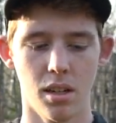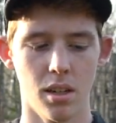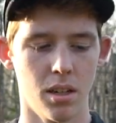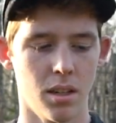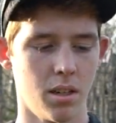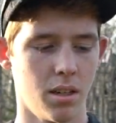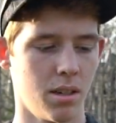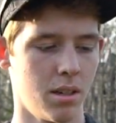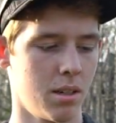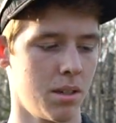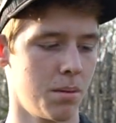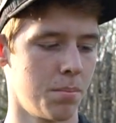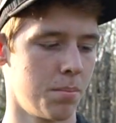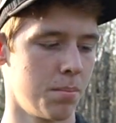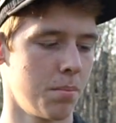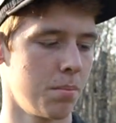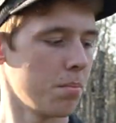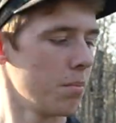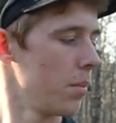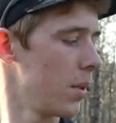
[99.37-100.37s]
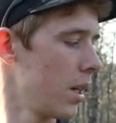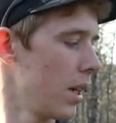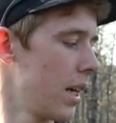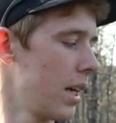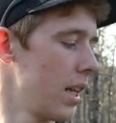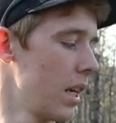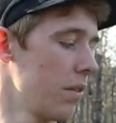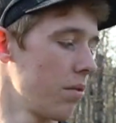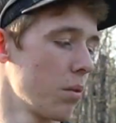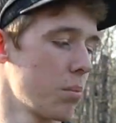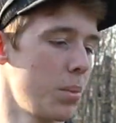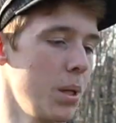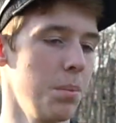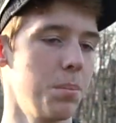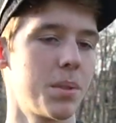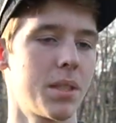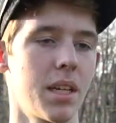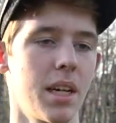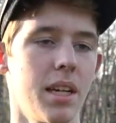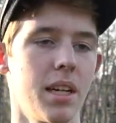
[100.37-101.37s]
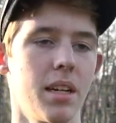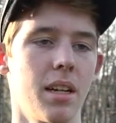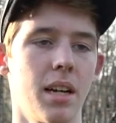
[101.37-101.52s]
And then for peep sight,